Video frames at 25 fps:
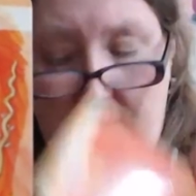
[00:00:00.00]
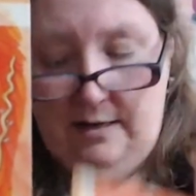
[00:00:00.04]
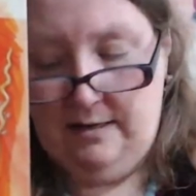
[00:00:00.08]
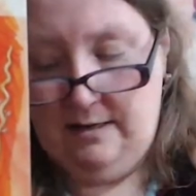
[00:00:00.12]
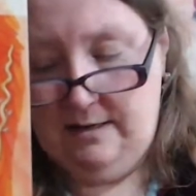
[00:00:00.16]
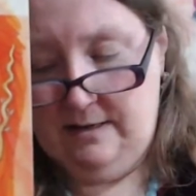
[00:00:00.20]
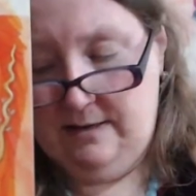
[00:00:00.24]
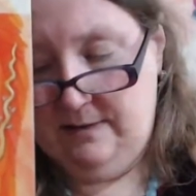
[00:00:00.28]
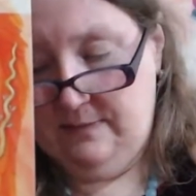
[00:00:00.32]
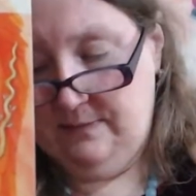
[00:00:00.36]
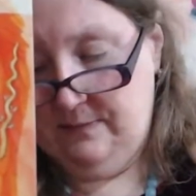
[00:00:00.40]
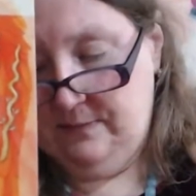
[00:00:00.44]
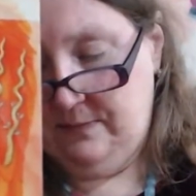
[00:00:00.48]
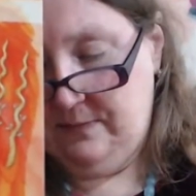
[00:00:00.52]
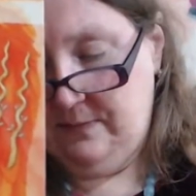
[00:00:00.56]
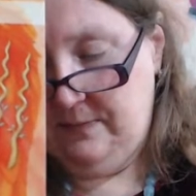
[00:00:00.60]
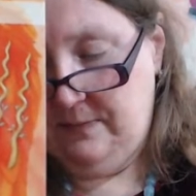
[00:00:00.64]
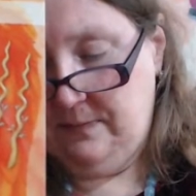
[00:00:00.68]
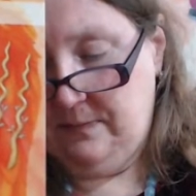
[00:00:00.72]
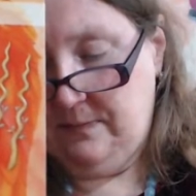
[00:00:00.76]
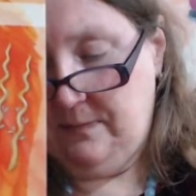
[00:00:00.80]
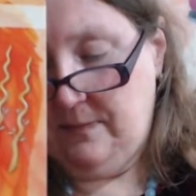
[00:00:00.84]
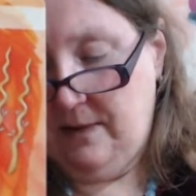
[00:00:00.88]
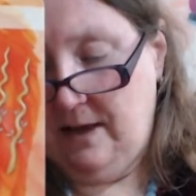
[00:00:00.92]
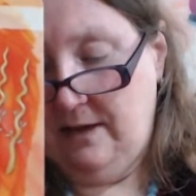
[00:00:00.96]
And
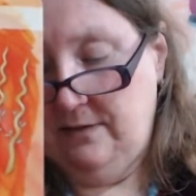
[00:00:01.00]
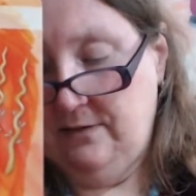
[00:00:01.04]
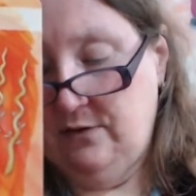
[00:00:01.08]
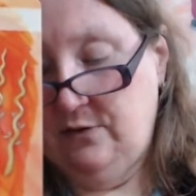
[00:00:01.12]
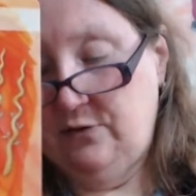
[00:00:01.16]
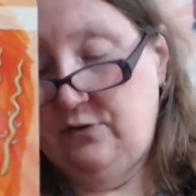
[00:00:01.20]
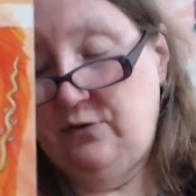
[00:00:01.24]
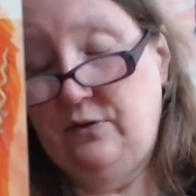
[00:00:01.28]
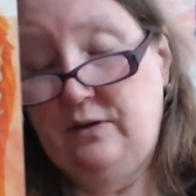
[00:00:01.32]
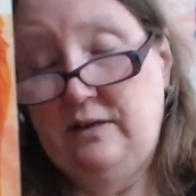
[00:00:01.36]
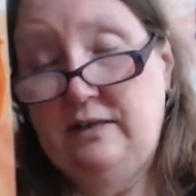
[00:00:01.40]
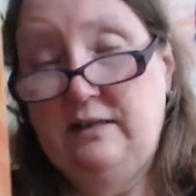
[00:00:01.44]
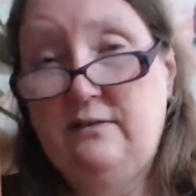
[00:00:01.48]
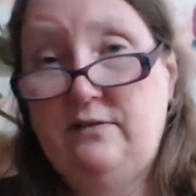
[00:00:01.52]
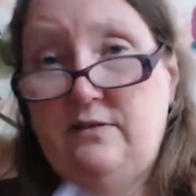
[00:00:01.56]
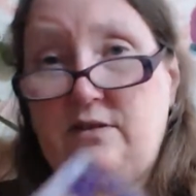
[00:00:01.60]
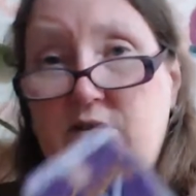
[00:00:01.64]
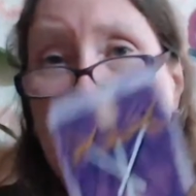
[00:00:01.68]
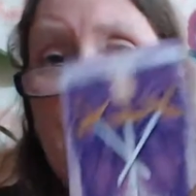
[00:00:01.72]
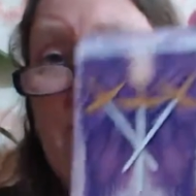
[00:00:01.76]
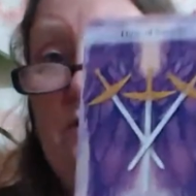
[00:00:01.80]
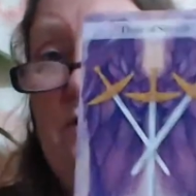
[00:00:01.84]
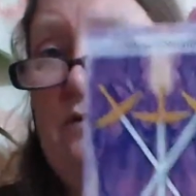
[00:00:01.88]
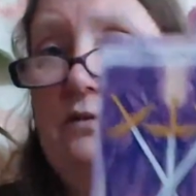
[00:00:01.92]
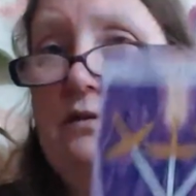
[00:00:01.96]
the Three of
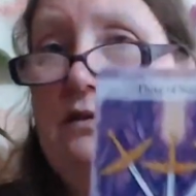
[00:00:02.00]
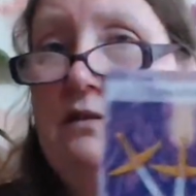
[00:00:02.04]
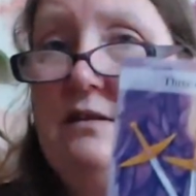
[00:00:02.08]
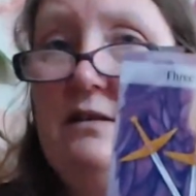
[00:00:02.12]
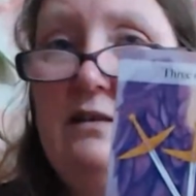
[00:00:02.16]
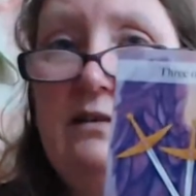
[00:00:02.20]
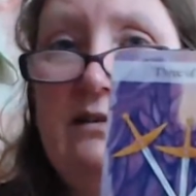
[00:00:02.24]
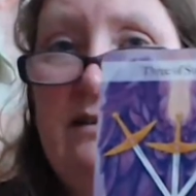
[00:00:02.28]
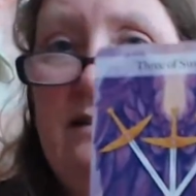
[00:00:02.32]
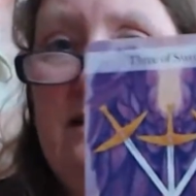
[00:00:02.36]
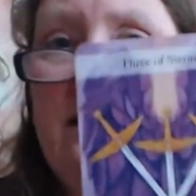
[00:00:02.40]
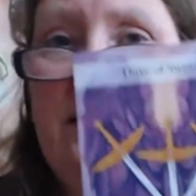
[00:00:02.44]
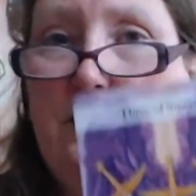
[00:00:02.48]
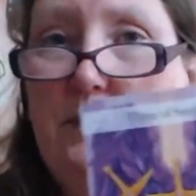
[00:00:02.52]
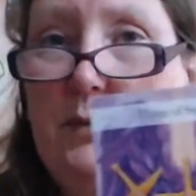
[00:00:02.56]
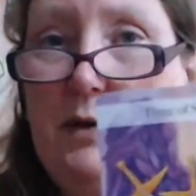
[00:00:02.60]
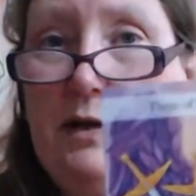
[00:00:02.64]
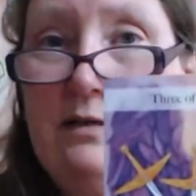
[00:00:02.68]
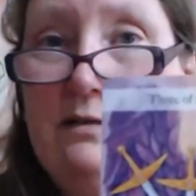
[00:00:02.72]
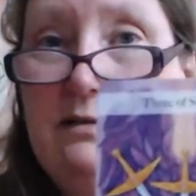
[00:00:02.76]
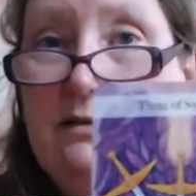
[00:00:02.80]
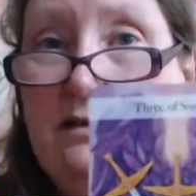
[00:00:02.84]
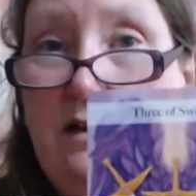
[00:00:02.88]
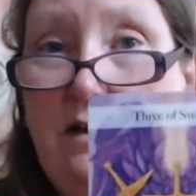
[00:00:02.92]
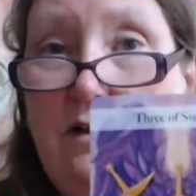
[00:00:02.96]
Swords isn't the
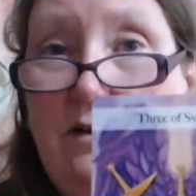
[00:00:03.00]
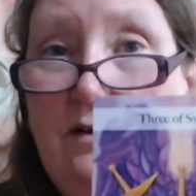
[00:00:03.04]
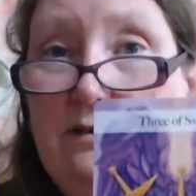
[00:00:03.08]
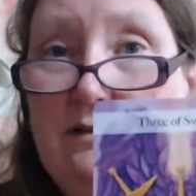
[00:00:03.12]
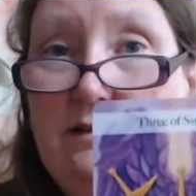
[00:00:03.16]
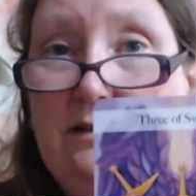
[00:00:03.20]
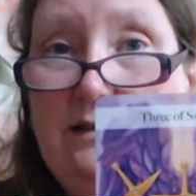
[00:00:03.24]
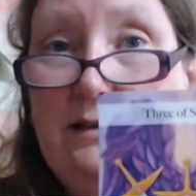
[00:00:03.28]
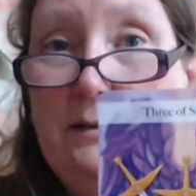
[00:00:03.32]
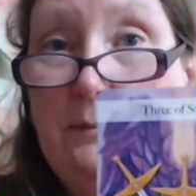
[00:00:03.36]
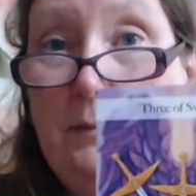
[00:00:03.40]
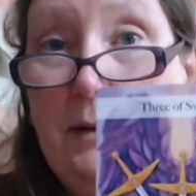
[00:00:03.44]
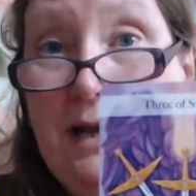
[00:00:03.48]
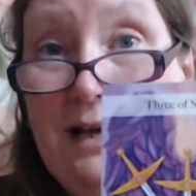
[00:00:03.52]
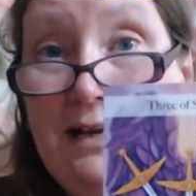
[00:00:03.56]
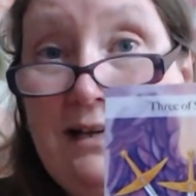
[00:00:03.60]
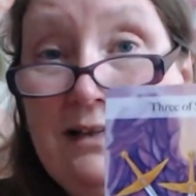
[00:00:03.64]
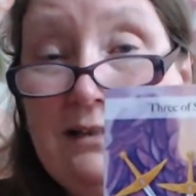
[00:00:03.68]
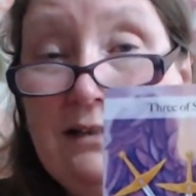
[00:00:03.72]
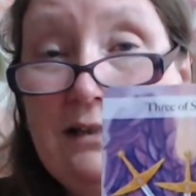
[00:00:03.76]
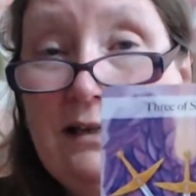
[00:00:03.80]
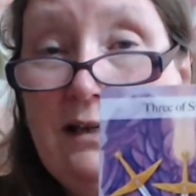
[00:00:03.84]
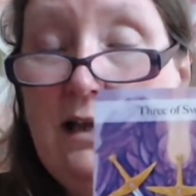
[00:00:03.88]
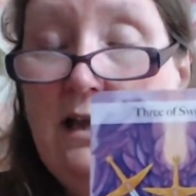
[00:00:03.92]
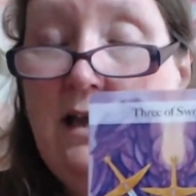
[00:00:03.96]
best card in the
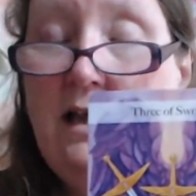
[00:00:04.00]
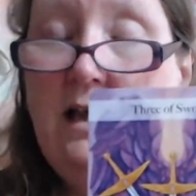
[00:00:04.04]
pack.